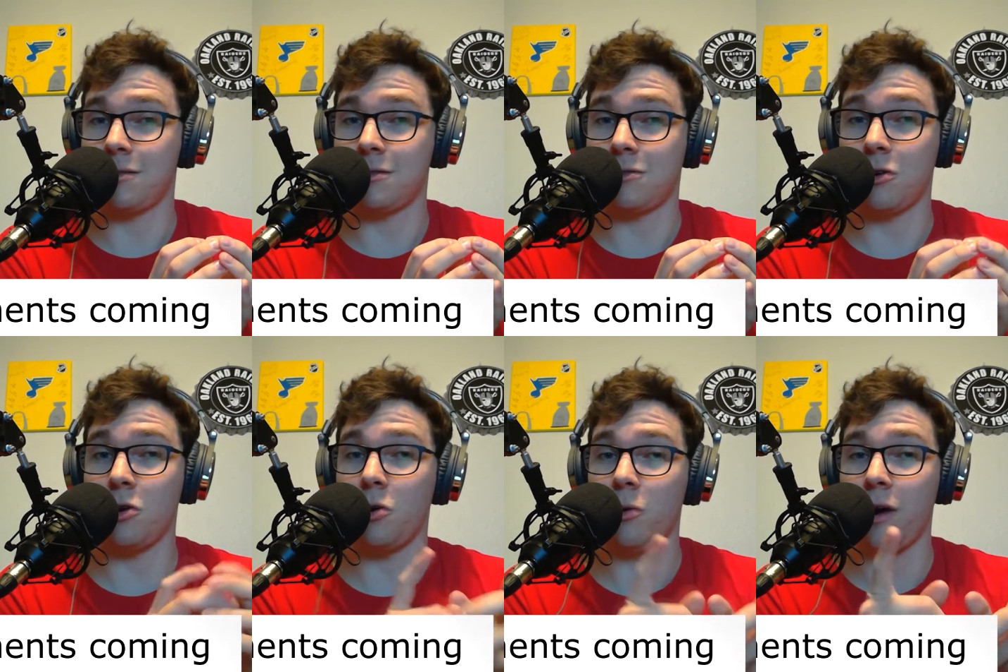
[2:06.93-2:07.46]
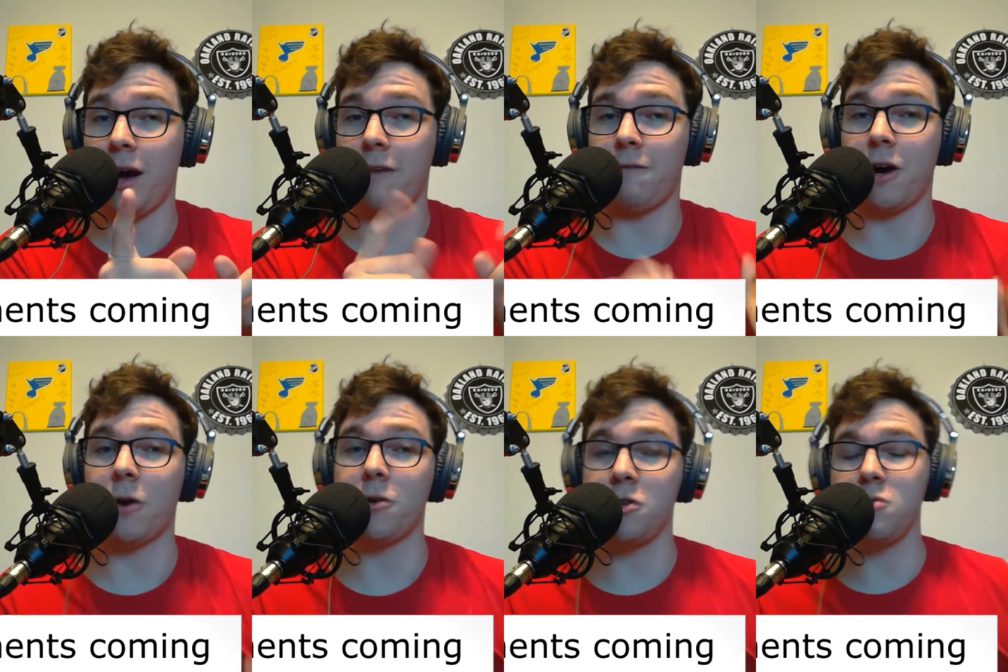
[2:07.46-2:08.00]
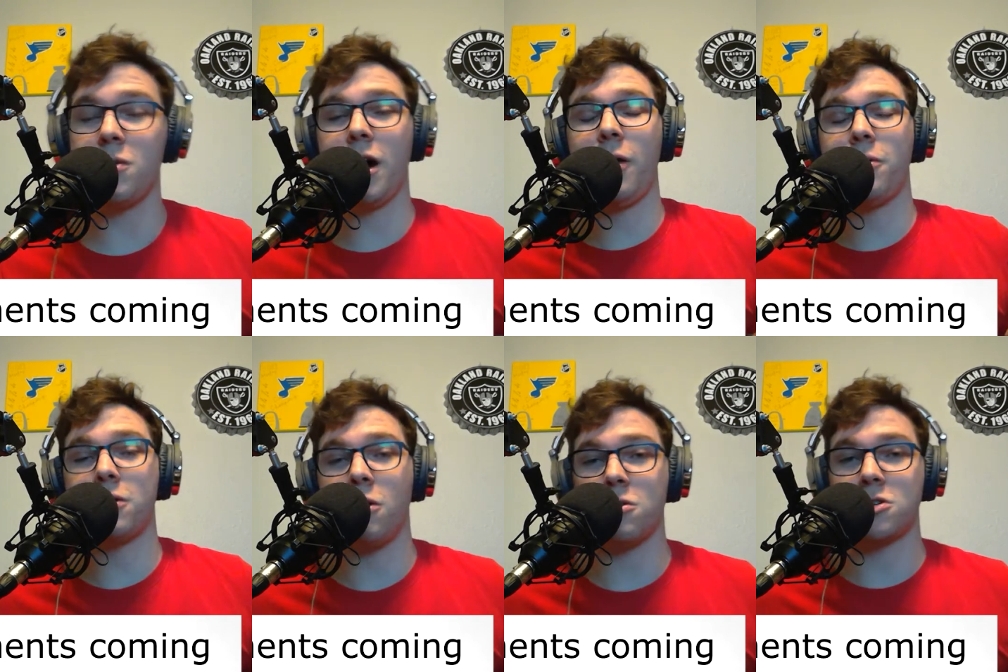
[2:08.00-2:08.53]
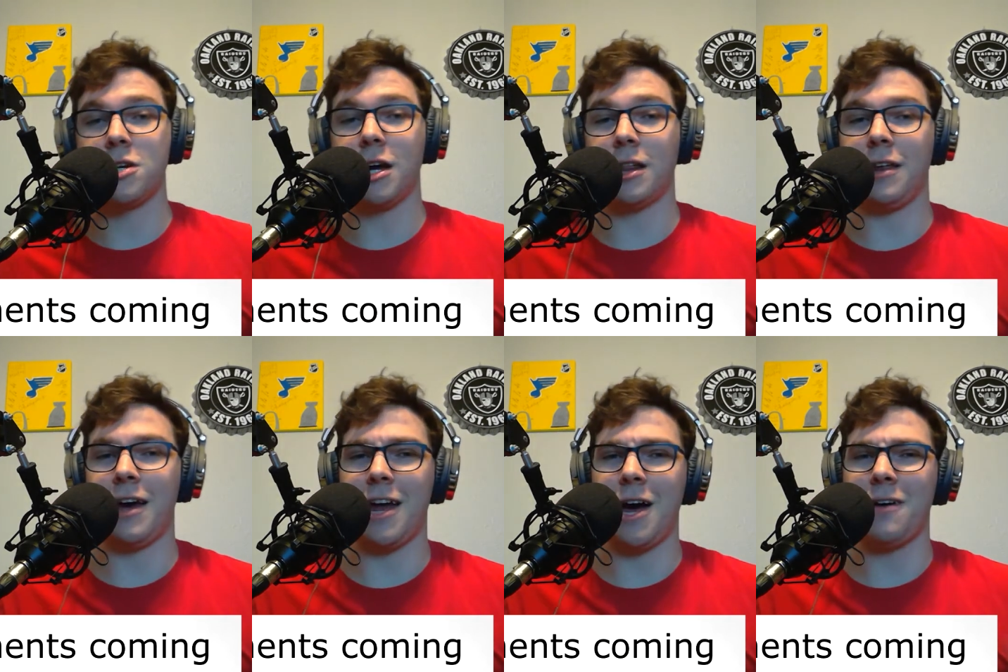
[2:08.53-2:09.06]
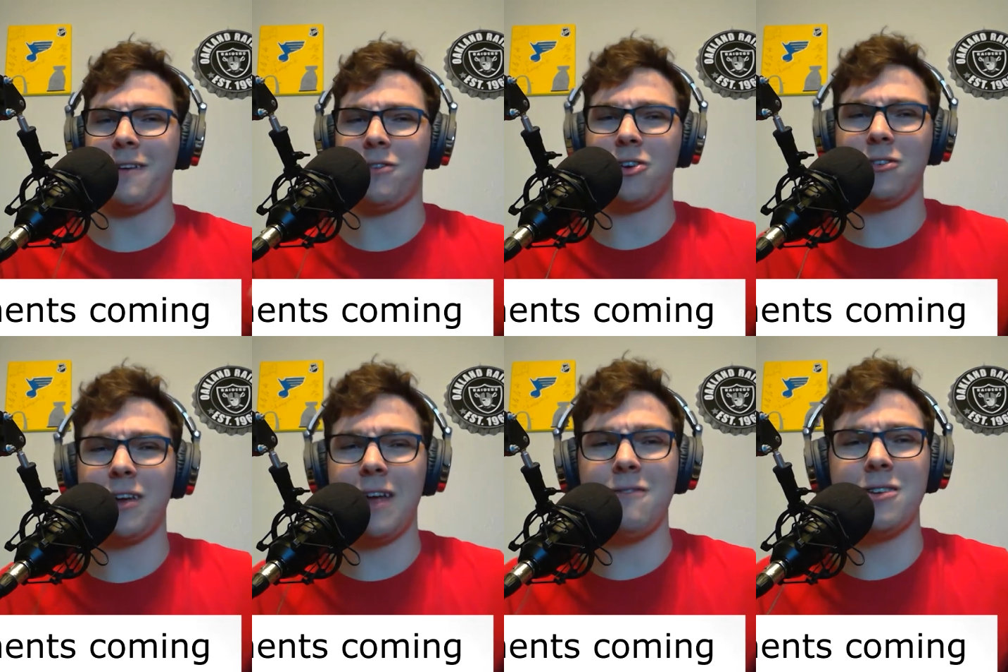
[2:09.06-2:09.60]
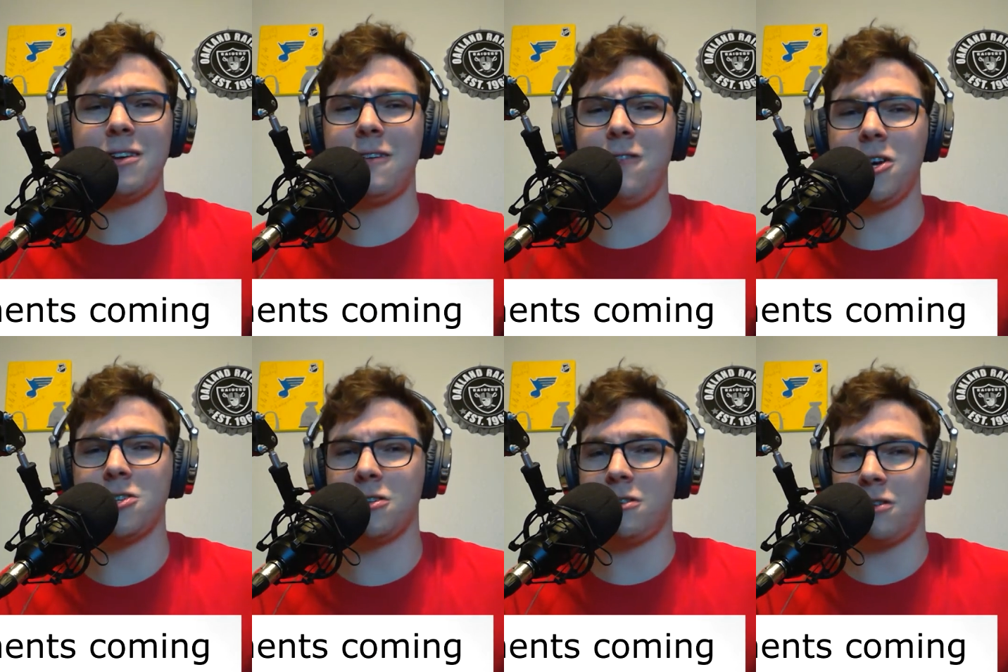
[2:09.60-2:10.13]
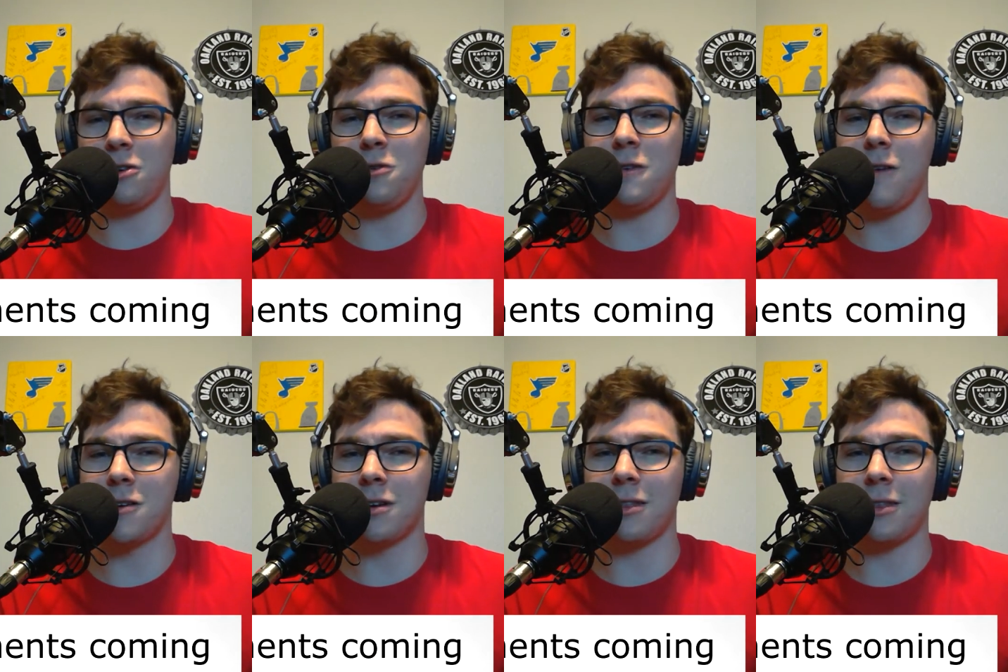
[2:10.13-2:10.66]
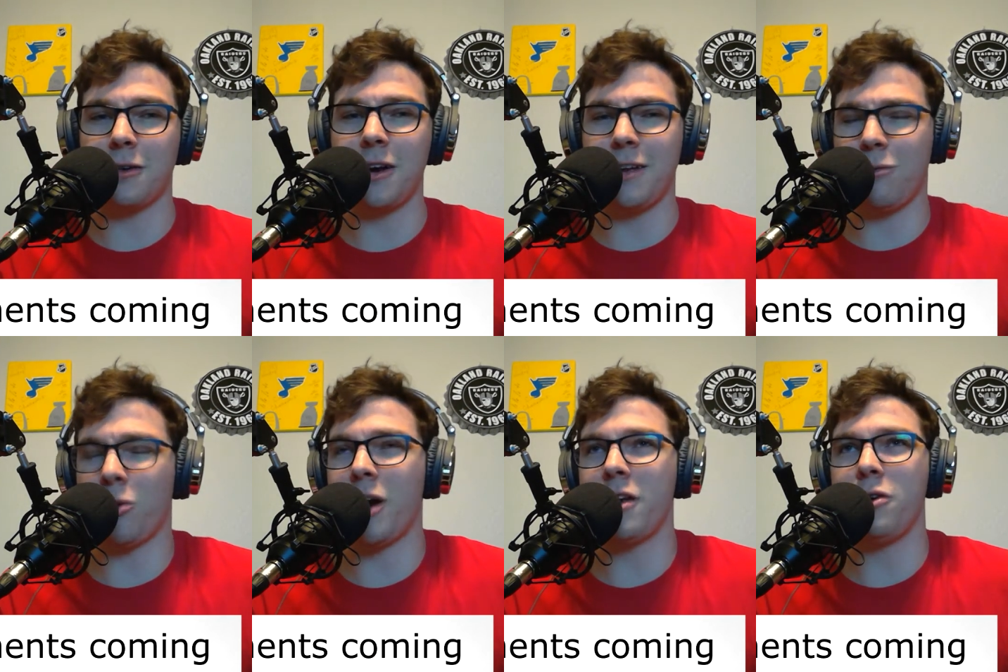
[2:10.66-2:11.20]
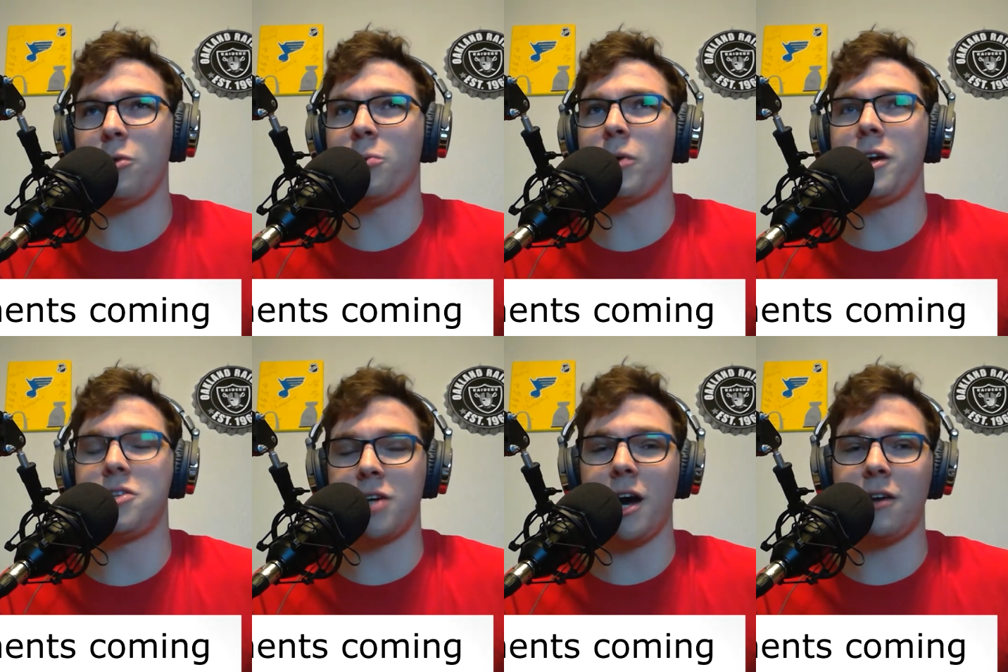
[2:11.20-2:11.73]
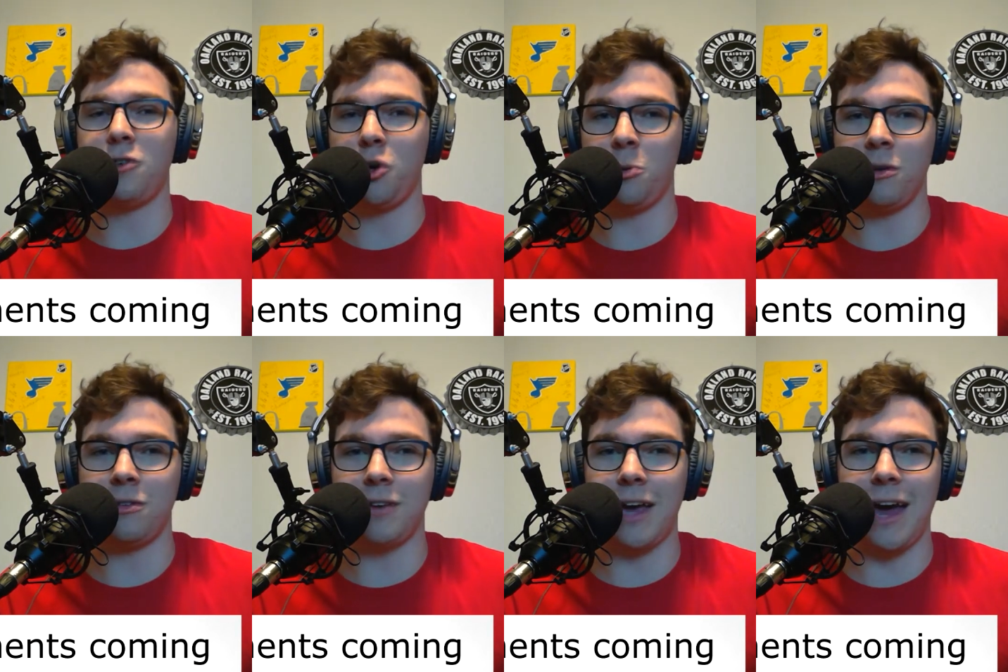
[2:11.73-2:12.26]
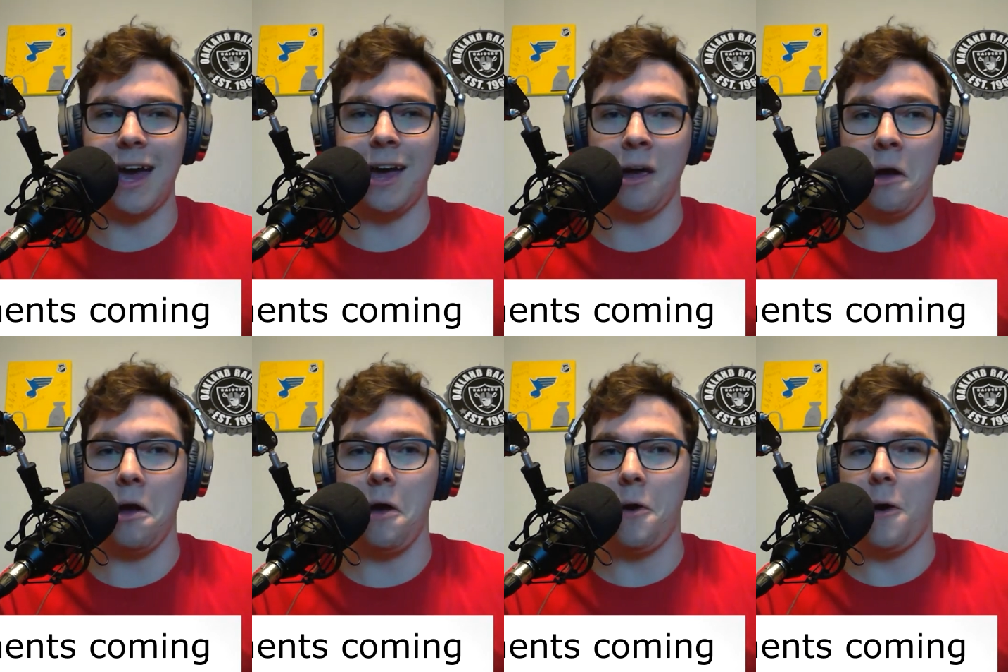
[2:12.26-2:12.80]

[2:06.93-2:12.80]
So uh, if I were you, I would go check that out. If you're even Division Two, II, Division Three, why don't you reach out to them and say, hey?